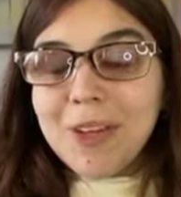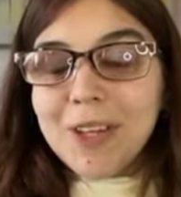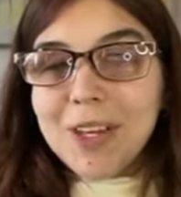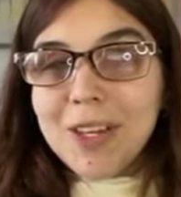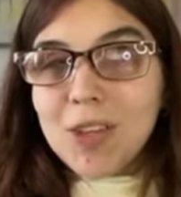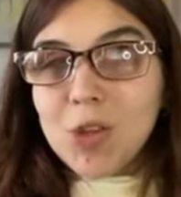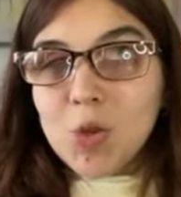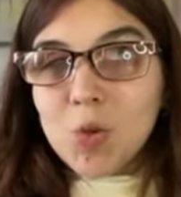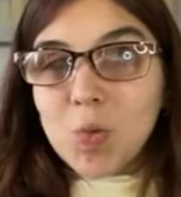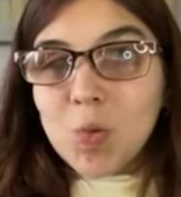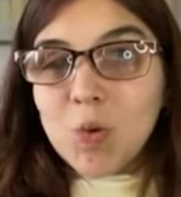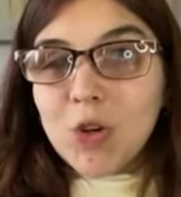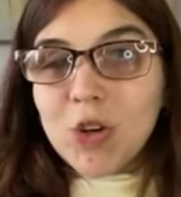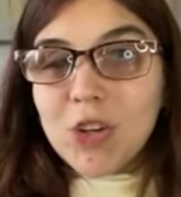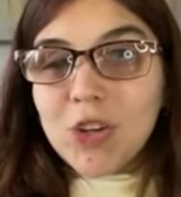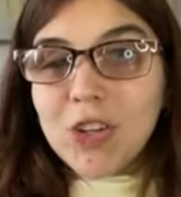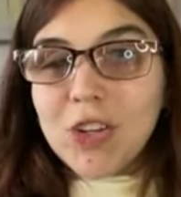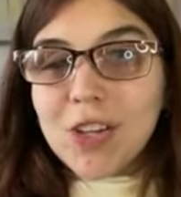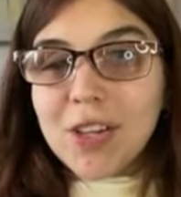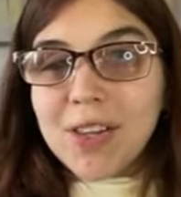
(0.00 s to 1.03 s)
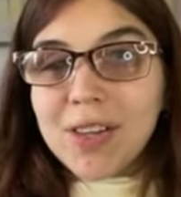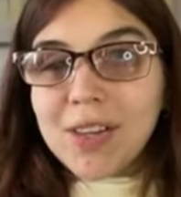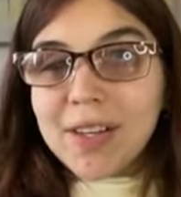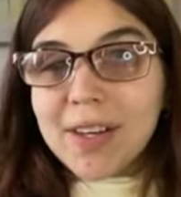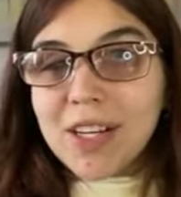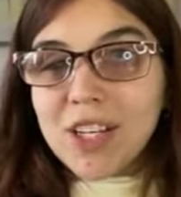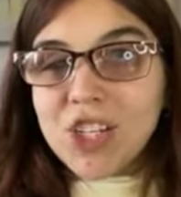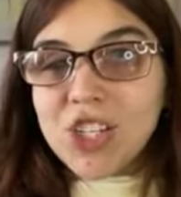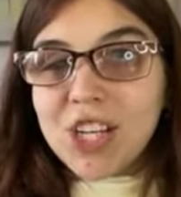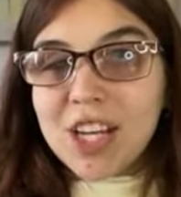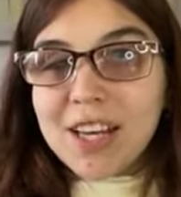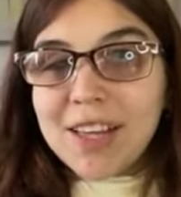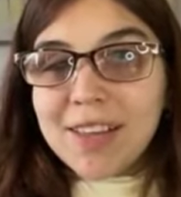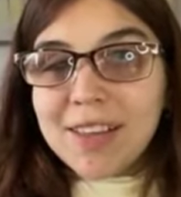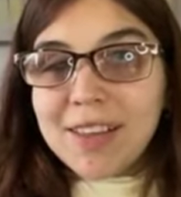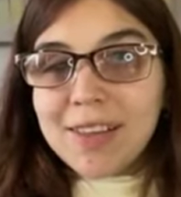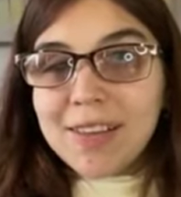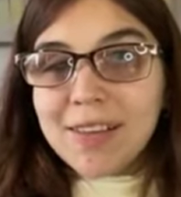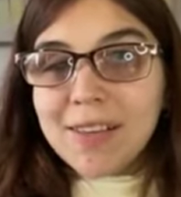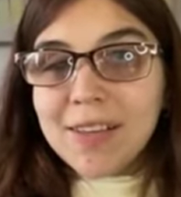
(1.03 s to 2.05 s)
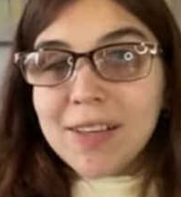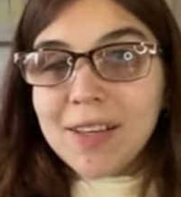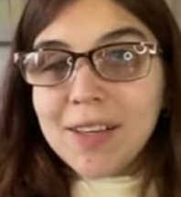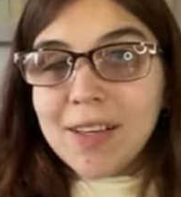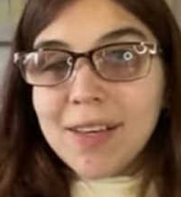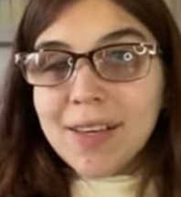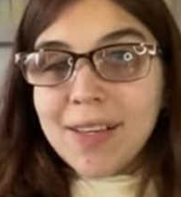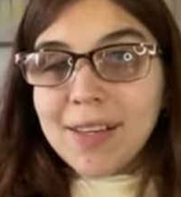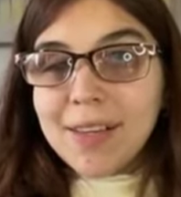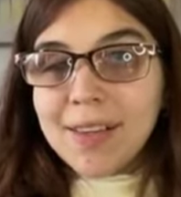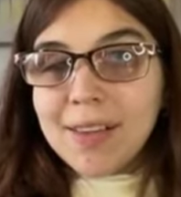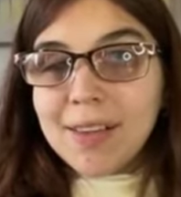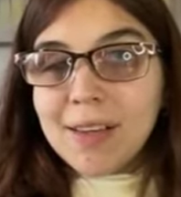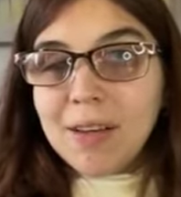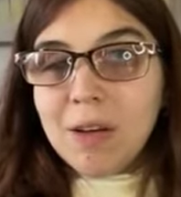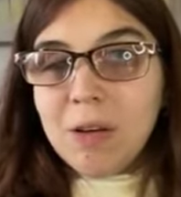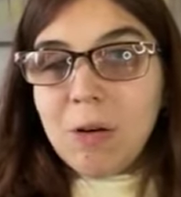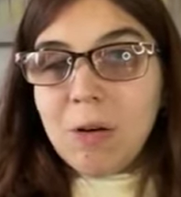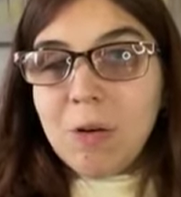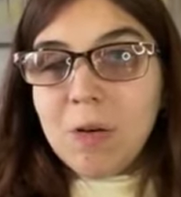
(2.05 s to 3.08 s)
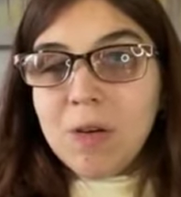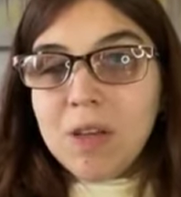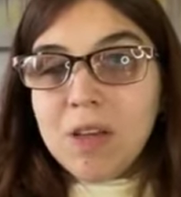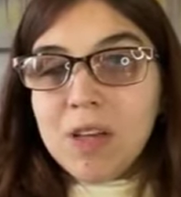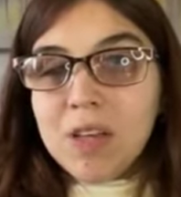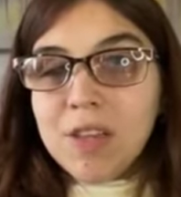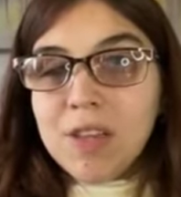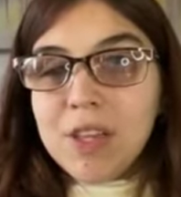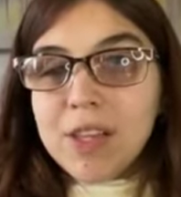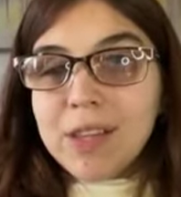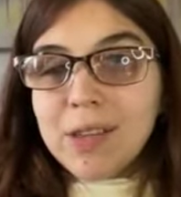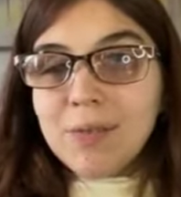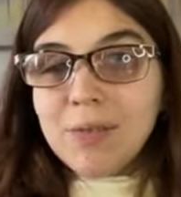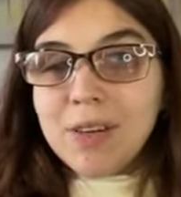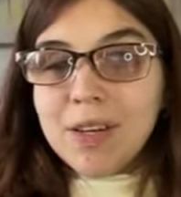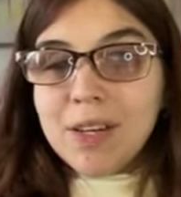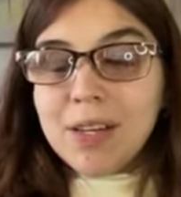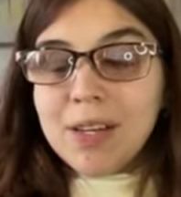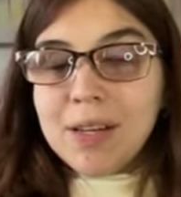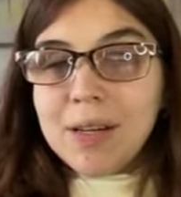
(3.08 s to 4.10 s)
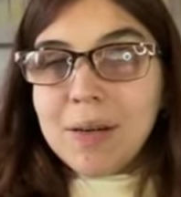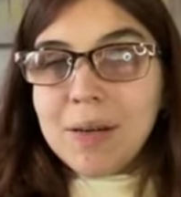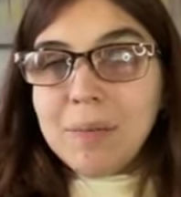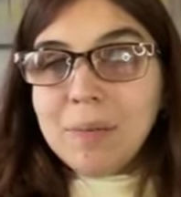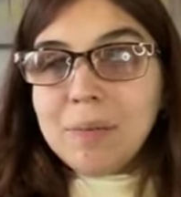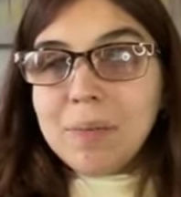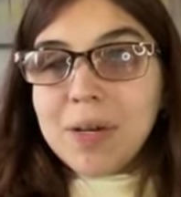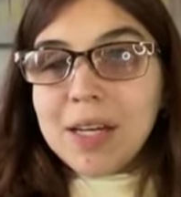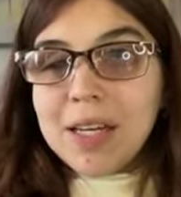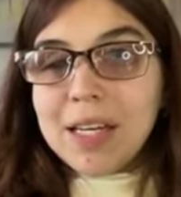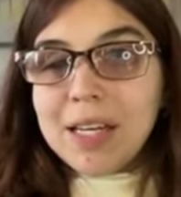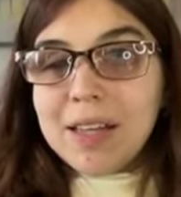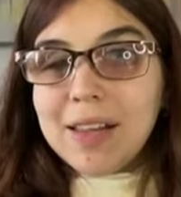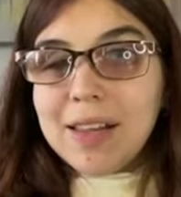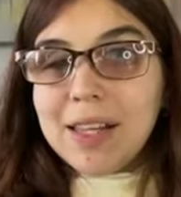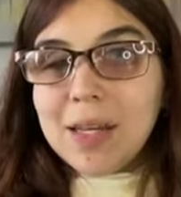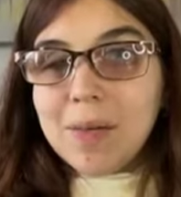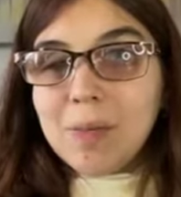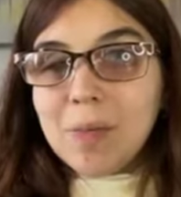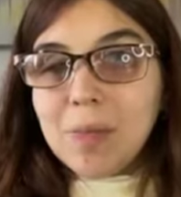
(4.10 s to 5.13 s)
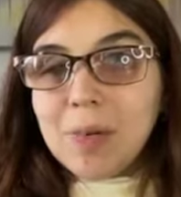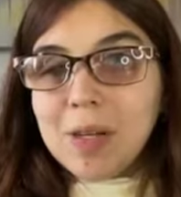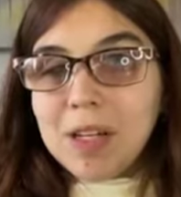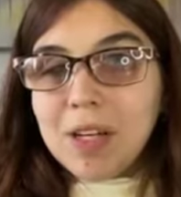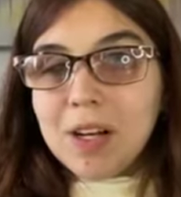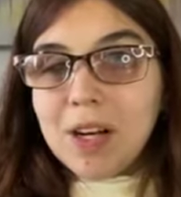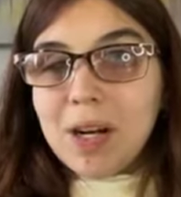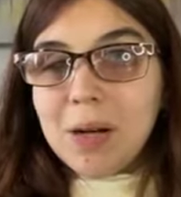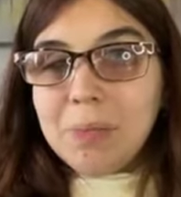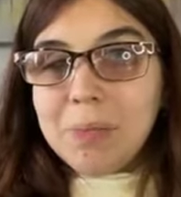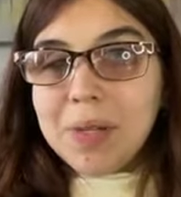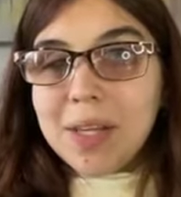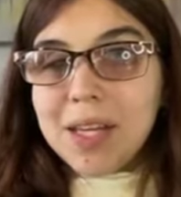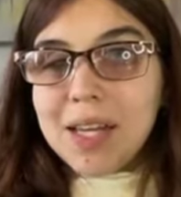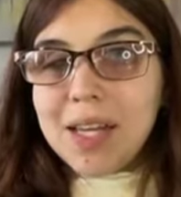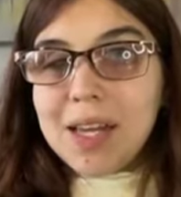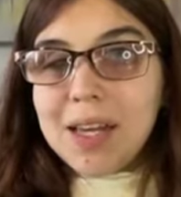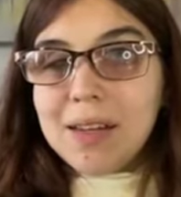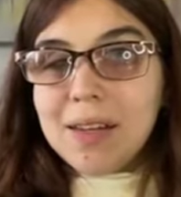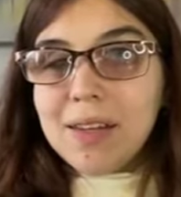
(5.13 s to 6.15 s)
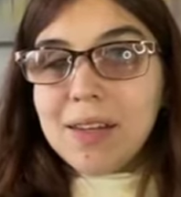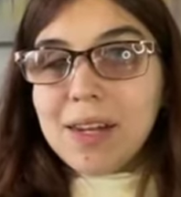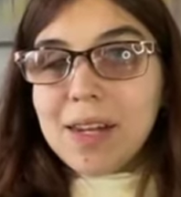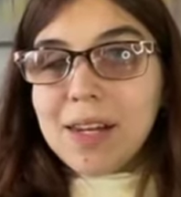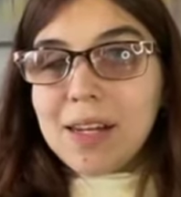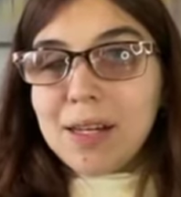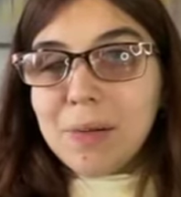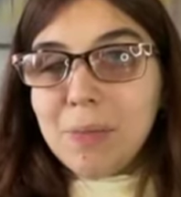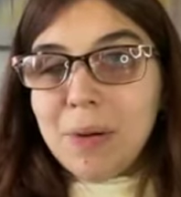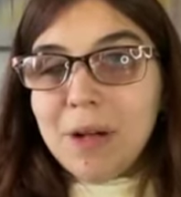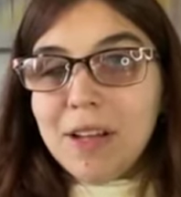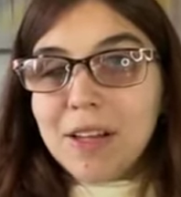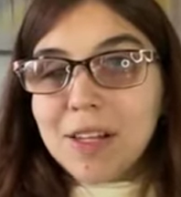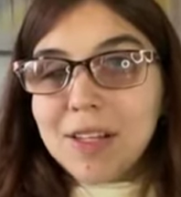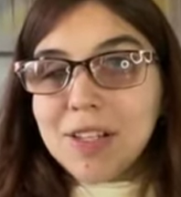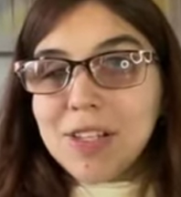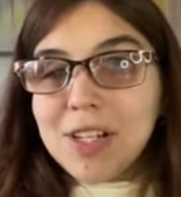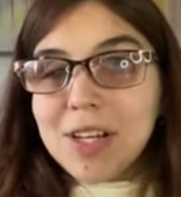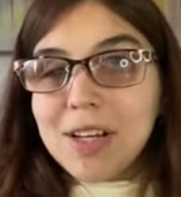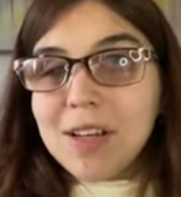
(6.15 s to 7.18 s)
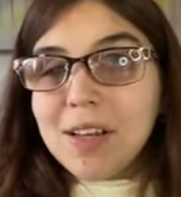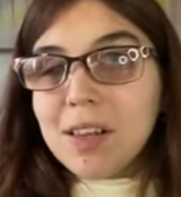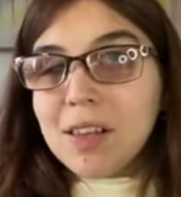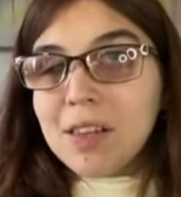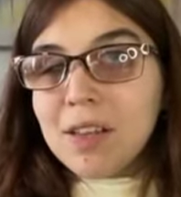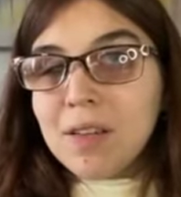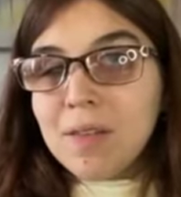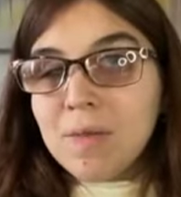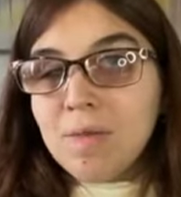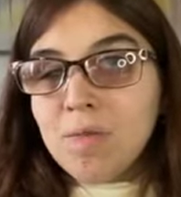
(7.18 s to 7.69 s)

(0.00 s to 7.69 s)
is the word suggest. So, this one might seem a bit complicated, and I apologize.